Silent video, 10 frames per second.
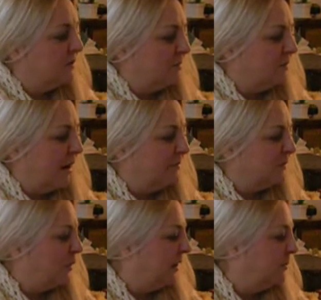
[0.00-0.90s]

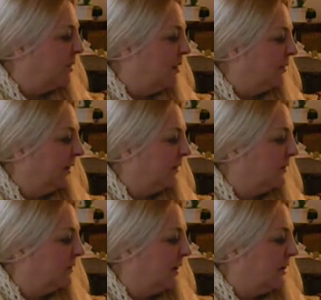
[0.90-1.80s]
Sometimes when in public,
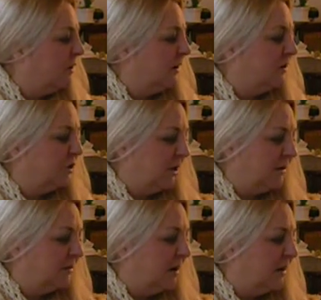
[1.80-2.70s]
I caught a
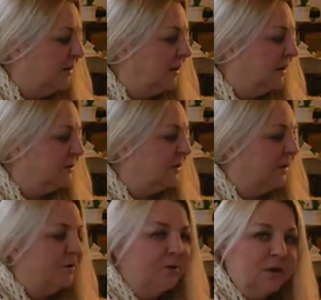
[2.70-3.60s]
jealous eye
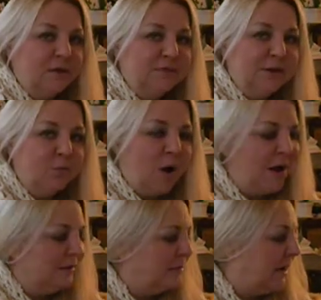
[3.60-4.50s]
glancing at her lovely
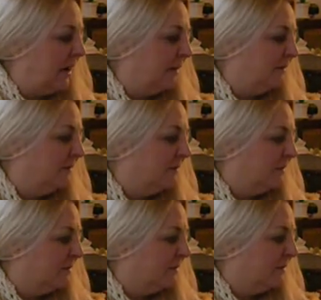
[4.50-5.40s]
wild mane,
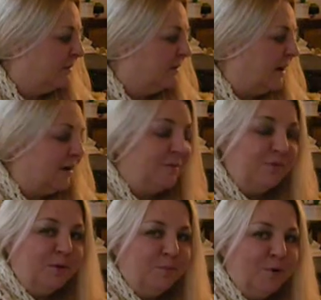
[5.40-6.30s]
and I
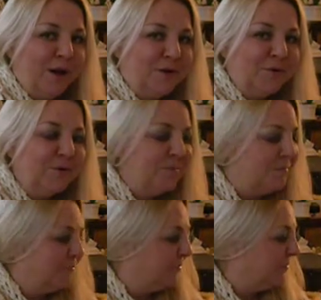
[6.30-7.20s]
felt proud.
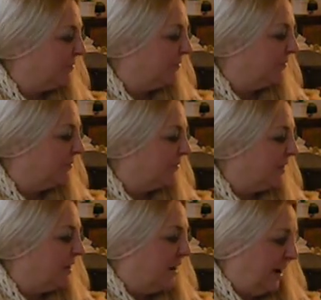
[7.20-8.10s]

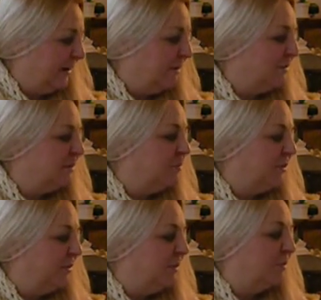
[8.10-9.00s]
I knew its
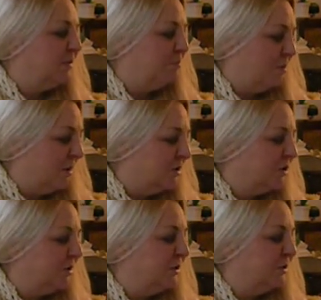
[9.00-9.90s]
beauty was
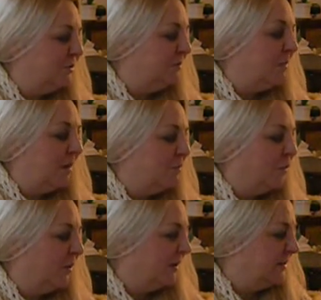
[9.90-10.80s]
partially due to my
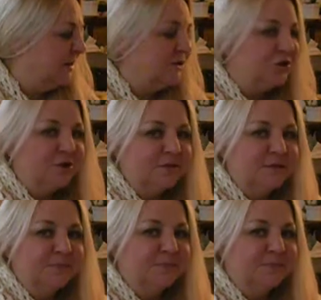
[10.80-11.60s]
morning attentions.